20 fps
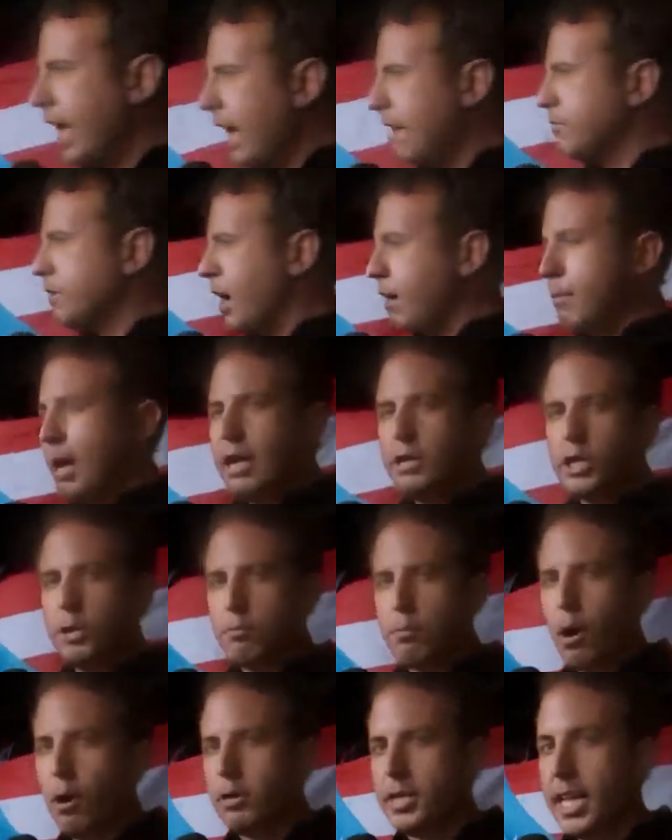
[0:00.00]
have come out to
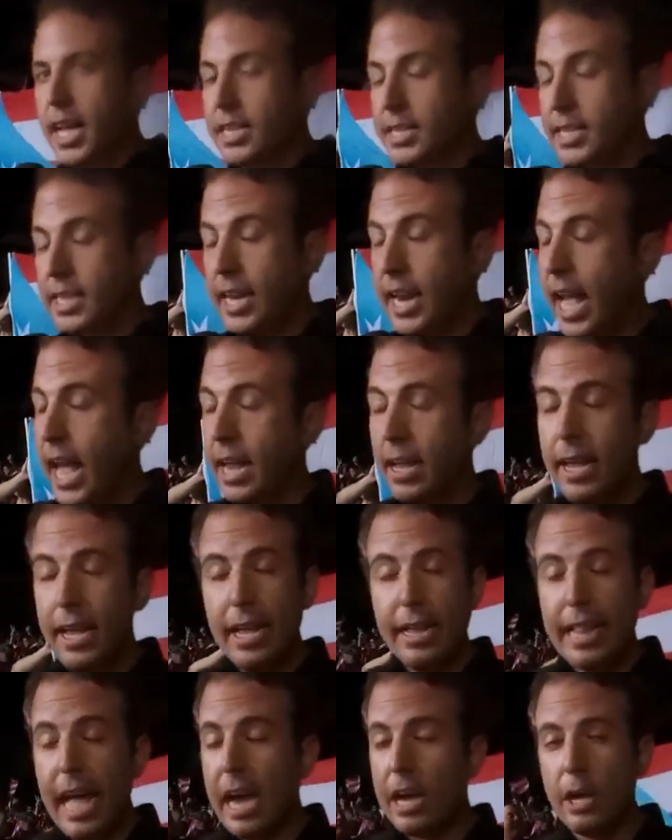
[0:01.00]
protest today.
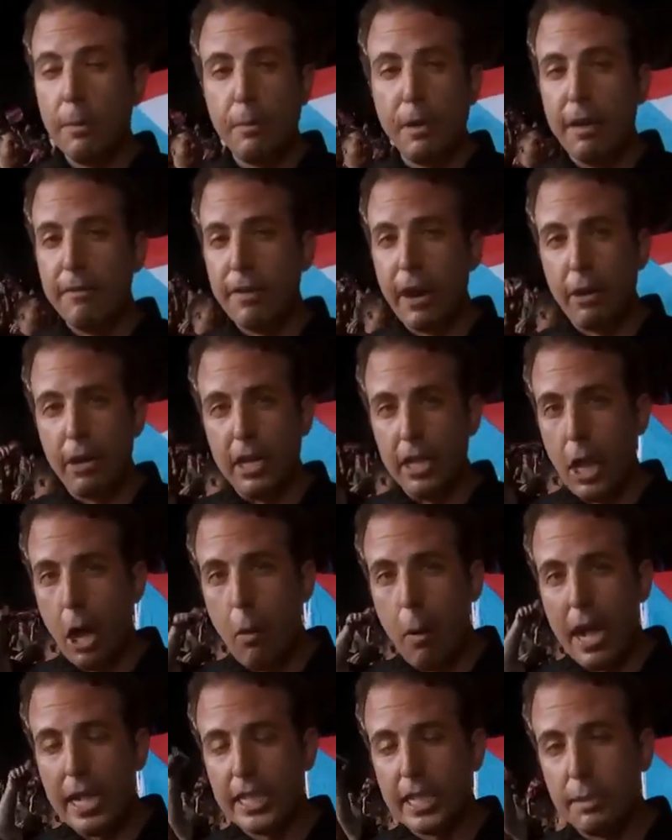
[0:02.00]
That could be a very
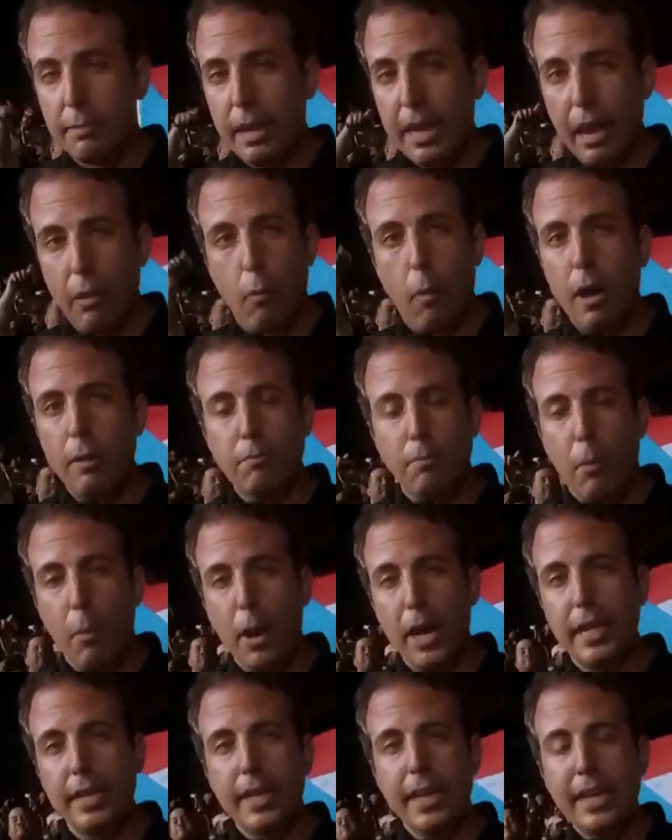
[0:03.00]
low estimate. At one
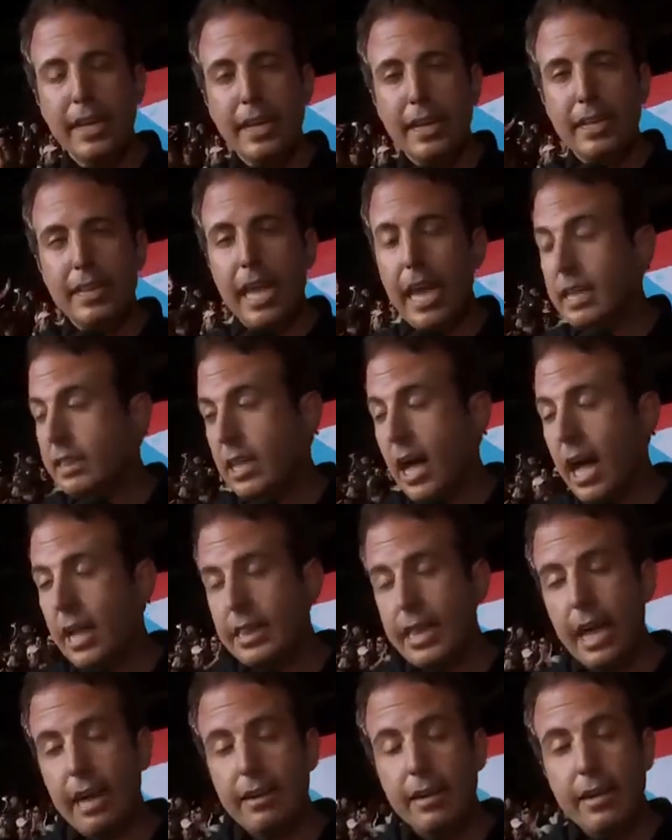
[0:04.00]
point, they thought
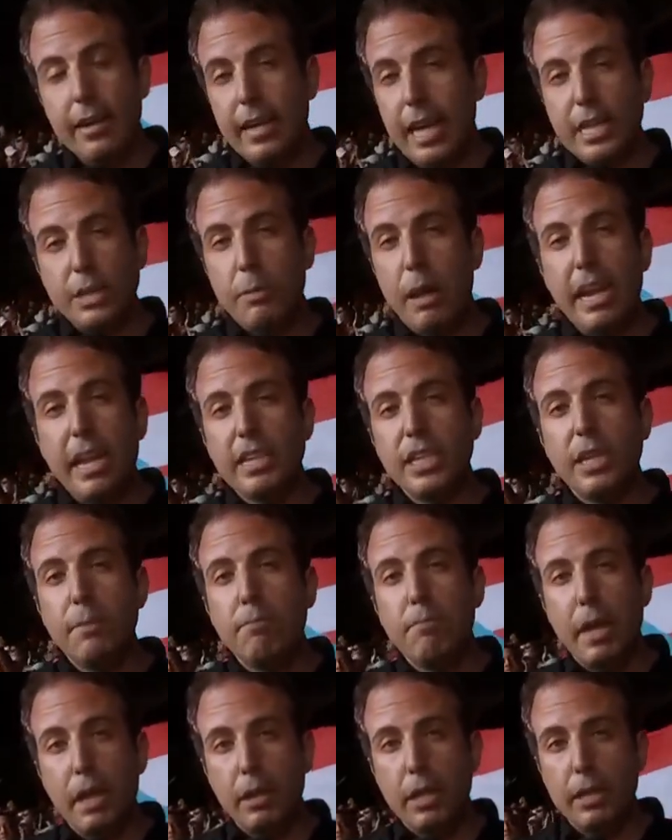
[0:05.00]
that as many as a
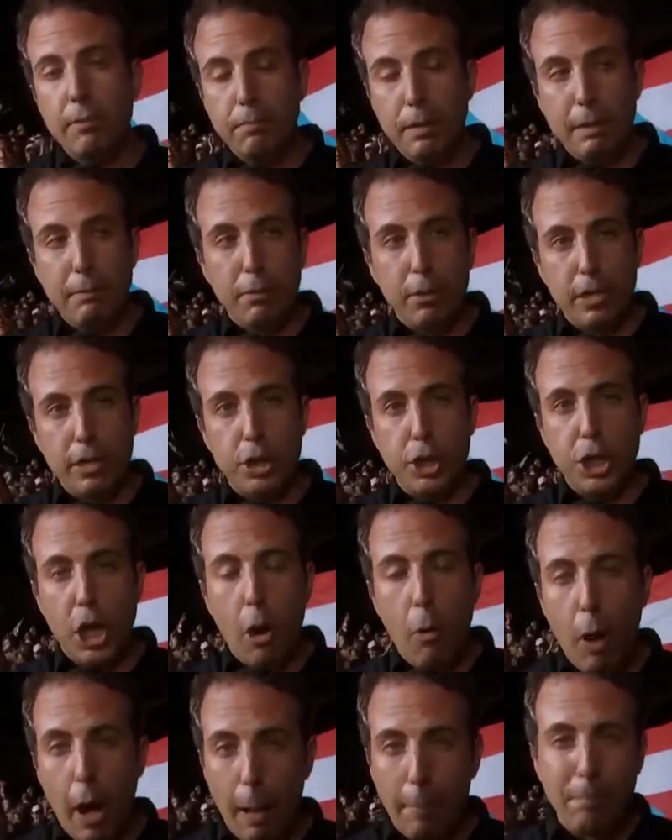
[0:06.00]
million people can
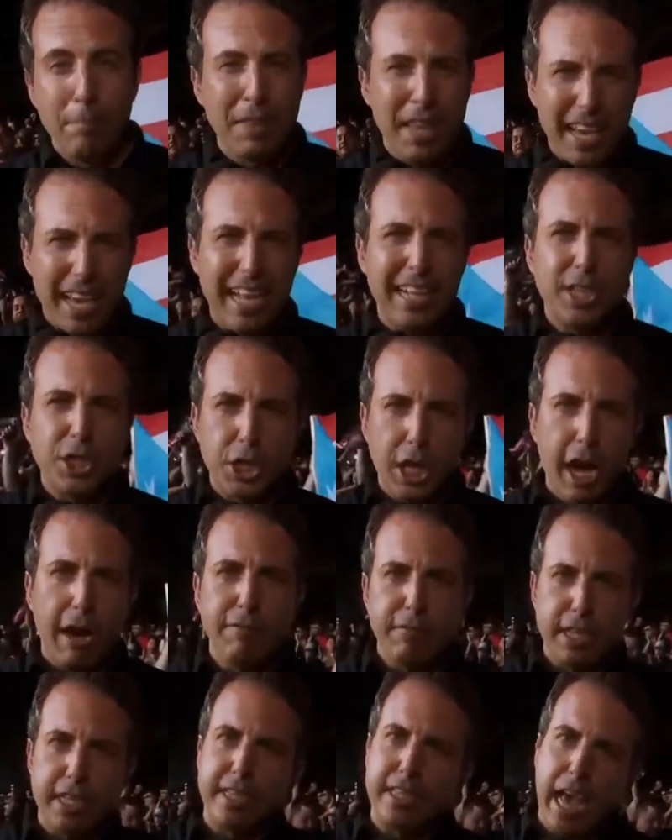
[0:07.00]
show up. It's
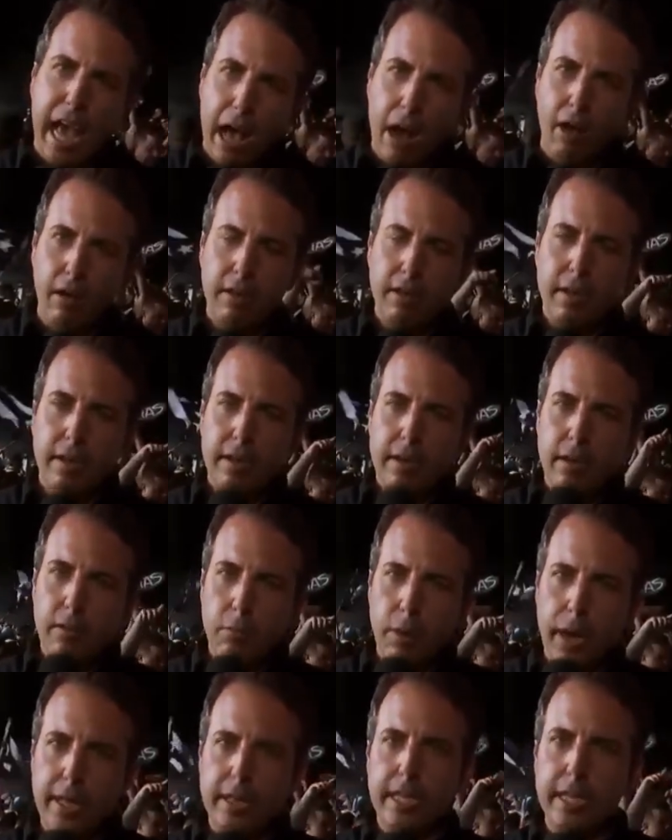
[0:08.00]
tough to tell
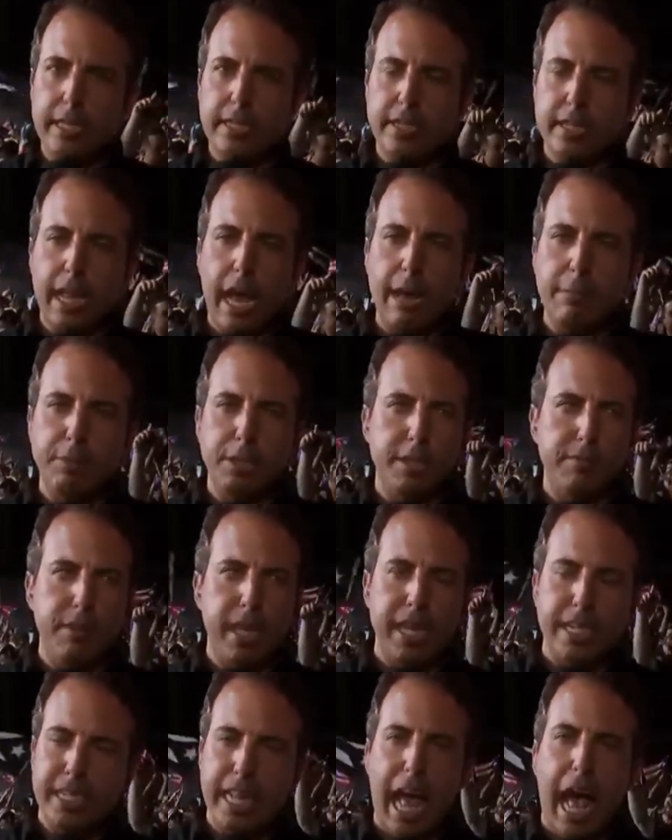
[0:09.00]
when these types of
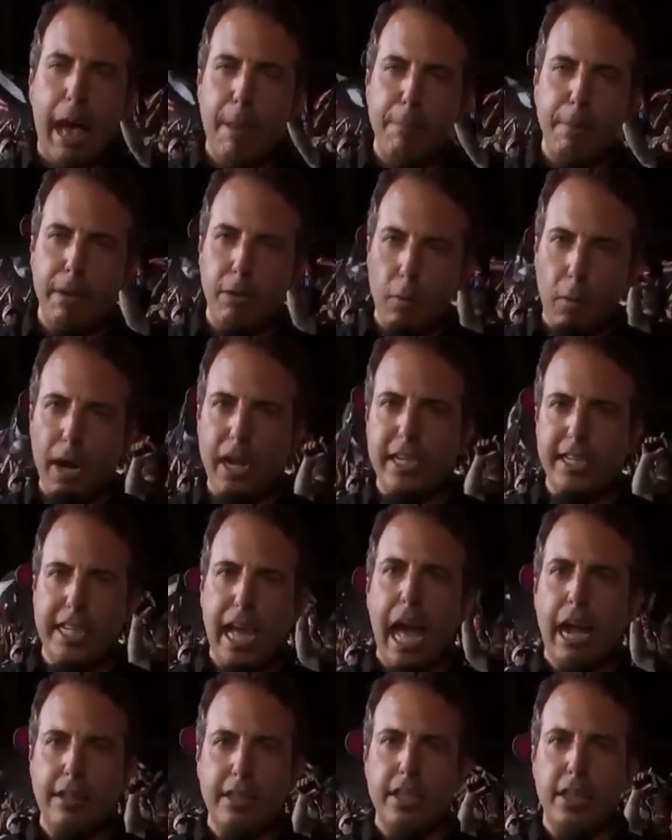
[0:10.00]
things happen what
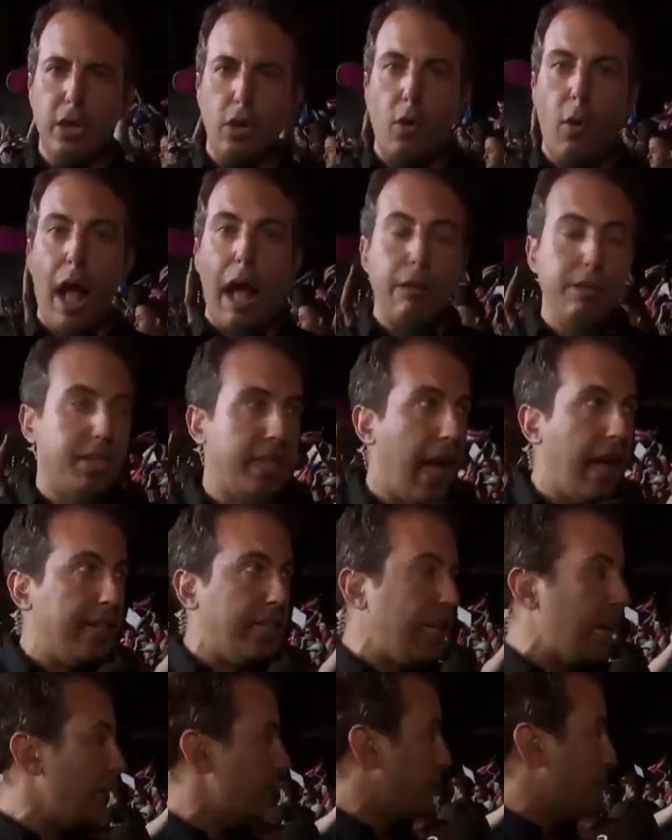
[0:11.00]
exactly the crowd size is,